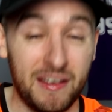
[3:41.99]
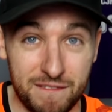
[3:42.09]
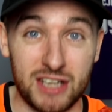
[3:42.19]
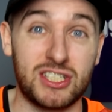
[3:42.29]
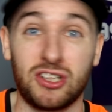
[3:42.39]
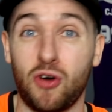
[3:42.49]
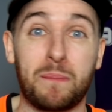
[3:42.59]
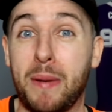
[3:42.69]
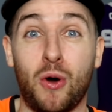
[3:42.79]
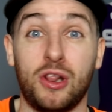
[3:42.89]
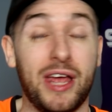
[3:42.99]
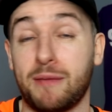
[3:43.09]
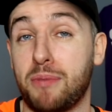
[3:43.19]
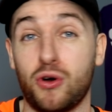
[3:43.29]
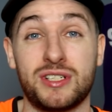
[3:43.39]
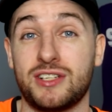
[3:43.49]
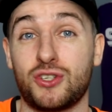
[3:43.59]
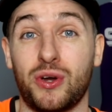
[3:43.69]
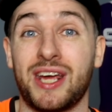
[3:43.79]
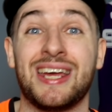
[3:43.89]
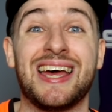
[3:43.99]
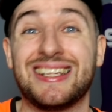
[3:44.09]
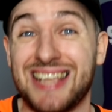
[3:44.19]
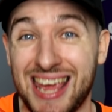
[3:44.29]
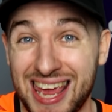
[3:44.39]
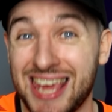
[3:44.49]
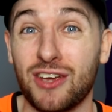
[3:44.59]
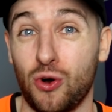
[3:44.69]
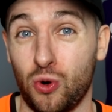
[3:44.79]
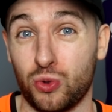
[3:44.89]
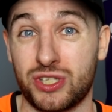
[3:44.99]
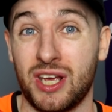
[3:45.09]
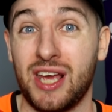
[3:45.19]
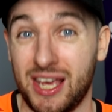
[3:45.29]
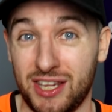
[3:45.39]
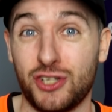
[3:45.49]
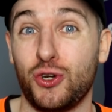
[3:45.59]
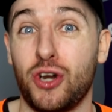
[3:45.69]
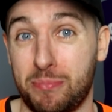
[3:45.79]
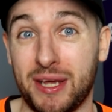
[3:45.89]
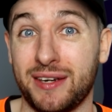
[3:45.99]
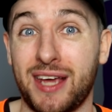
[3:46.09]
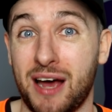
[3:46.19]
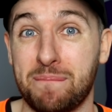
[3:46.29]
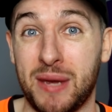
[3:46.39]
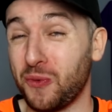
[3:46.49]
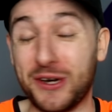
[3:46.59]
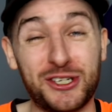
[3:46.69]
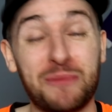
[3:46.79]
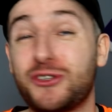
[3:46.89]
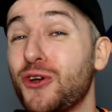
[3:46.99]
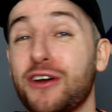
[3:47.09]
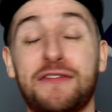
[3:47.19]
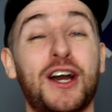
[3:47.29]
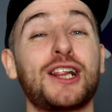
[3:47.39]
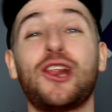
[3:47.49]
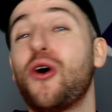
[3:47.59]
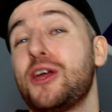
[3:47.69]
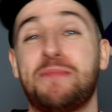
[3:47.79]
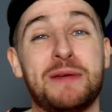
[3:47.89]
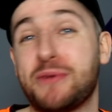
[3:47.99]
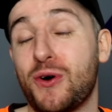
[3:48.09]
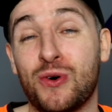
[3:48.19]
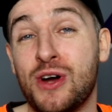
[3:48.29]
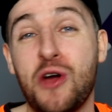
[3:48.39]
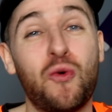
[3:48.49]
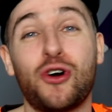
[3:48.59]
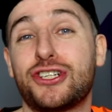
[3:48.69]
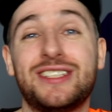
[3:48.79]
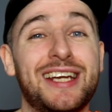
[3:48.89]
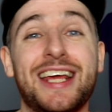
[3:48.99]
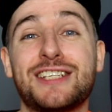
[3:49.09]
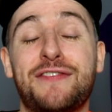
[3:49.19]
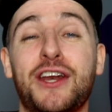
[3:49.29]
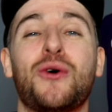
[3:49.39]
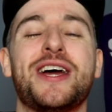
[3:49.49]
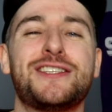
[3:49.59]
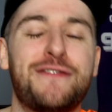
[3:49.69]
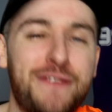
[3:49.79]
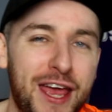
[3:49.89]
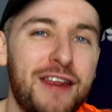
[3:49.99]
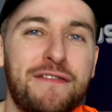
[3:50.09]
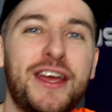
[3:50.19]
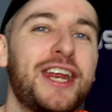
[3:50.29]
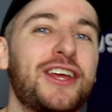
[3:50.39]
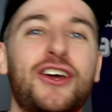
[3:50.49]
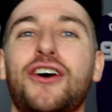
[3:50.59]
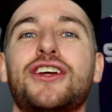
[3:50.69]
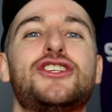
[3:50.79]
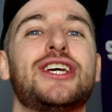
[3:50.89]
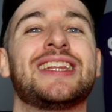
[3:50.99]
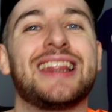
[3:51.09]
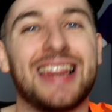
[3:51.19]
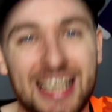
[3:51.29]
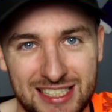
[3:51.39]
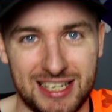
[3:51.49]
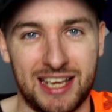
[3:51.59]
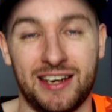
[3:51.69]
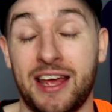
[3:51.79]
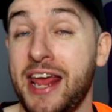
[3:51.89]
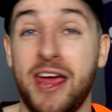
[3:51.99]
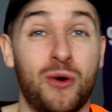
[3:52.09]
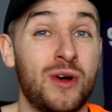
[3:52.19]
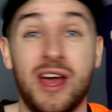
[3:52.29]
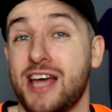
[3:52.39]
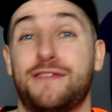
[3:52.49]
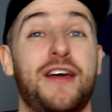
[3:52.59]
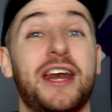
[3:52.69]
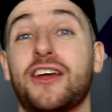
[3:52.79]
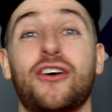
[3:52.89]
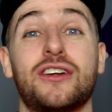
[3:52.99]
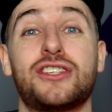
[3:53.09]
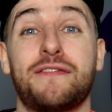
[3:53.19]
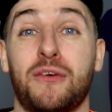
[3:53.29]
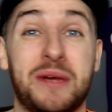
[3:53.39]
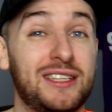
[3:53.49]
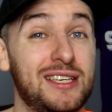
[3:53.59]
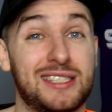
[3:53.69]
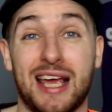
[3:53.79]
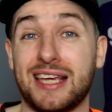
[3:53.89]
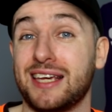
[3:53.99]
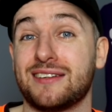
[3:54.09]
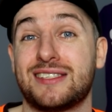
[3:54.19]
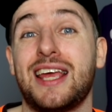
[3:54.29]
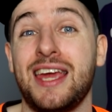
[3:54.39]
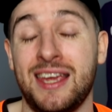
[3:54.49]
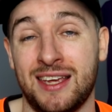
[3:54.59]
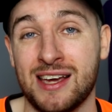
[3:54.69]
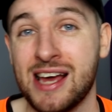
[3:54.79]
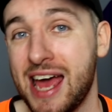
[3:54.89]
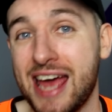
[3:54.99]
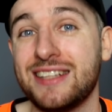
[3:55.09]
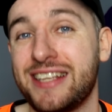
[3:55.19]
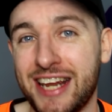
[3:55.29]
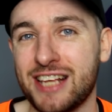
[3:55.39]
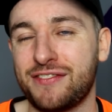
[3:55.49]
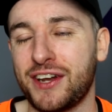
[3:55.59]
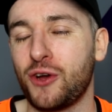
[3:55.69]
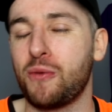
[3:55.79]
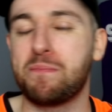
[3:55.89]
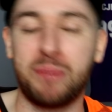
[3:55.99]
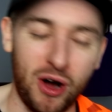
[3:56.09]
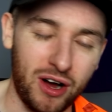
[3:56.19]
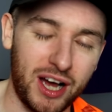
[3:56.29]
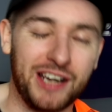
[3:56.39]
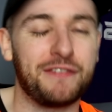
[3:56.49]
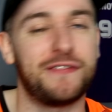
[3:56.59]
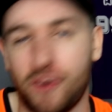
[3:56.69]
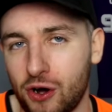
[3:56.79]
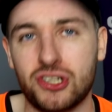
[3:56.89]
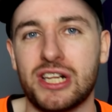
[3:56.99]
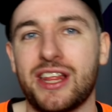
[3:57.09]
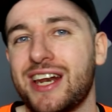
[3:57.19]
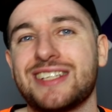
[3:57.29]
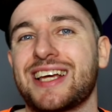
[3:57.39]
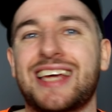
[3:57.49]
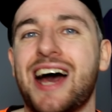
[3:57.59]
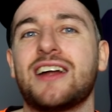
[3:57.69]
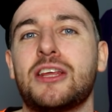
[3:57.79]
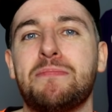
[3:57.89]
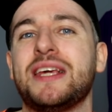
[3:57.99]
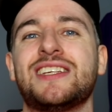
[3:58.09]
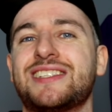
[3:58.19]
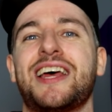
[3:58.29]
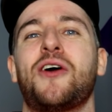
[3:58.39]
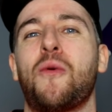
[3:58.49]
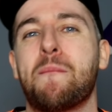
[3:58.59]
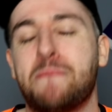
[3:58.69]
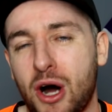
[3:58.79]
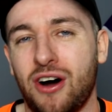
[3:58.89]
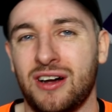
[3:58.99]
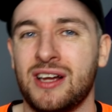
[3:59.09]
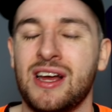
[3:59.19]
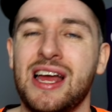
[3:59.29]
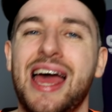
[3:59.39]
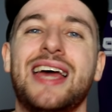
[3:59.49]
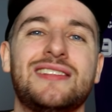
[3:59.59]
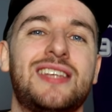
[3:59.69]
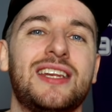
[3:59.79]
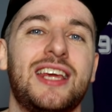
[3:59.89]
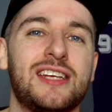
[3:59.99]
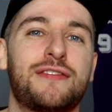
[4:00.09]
versus Lech Poznan, to 8 goals in this European campaign. Which I'm sure for a lot of people watching today's video is very, very encouraging listening. And hell, it's very encouraging for me to sit here and say in today's video, but, and unfortunately there is a Cardi B style but in today's